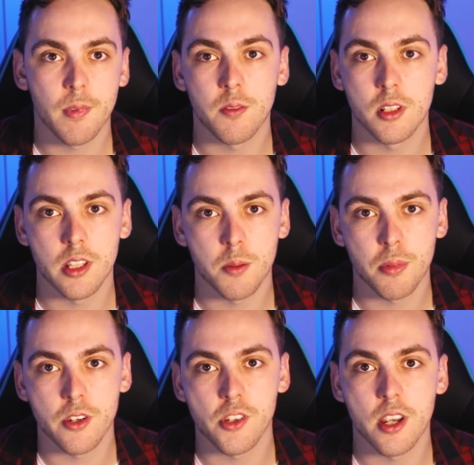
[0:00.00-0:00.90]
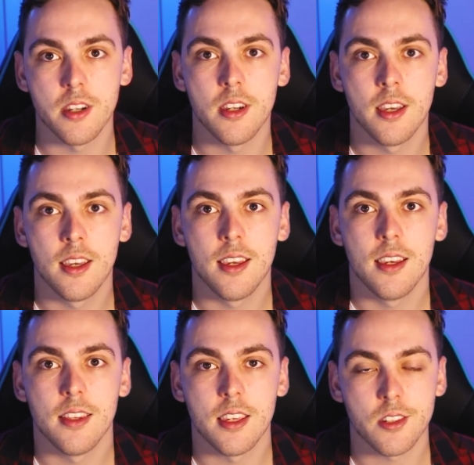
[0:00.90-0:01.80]
I really appreciated
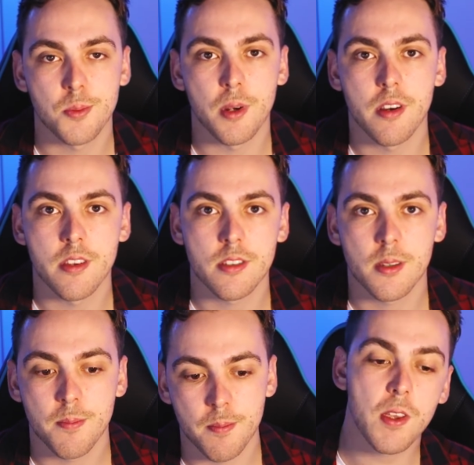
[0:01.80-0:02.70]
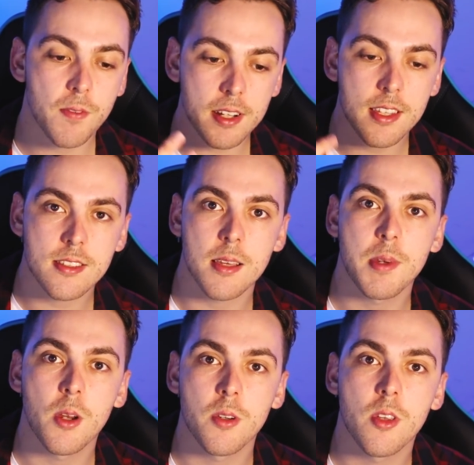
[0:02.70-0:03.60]
the experience. If you've read this,
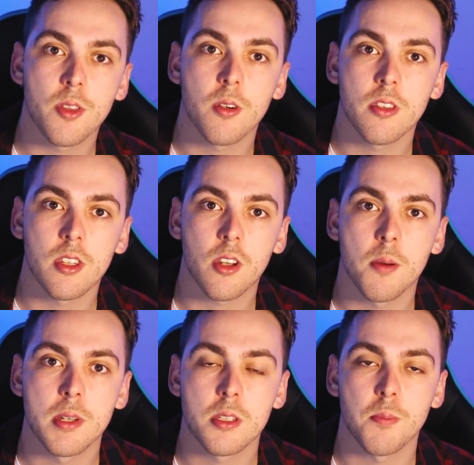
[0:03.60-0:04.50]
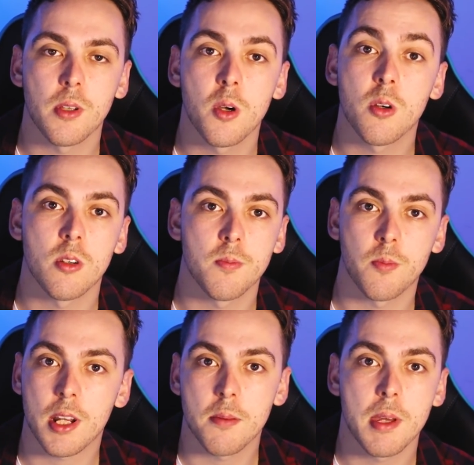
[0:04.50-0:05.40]
let me know what you thought in the comments below,
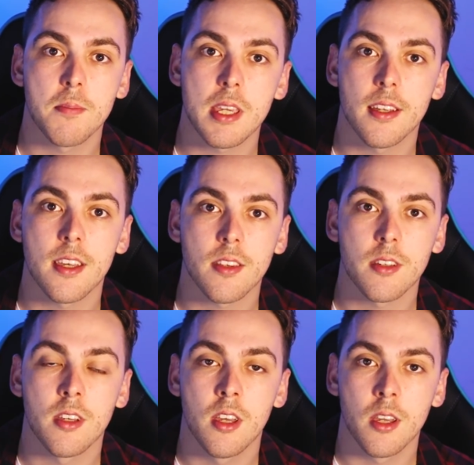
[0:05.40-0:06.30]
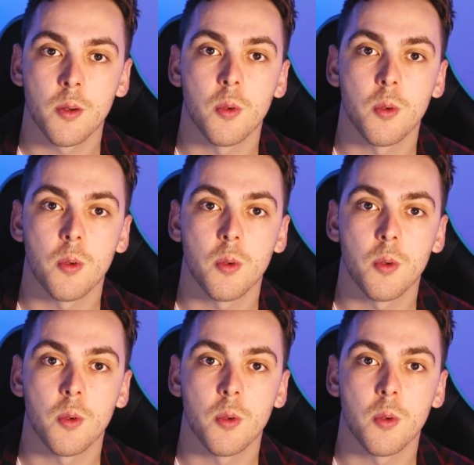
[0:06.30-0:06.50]
or recommend me any other